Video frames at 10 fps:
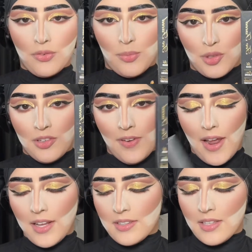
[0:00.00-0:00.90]
from Too
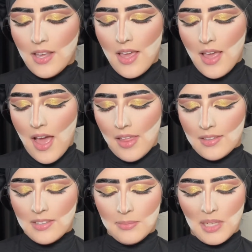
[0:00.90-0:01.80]
Faced, and
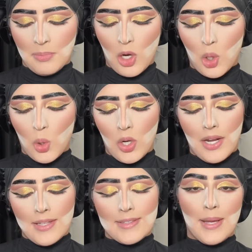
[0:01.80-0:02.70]
this is meant to be a kohl.
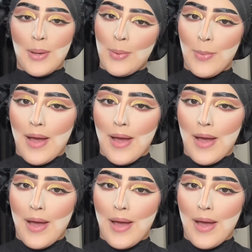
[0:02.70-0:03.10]
So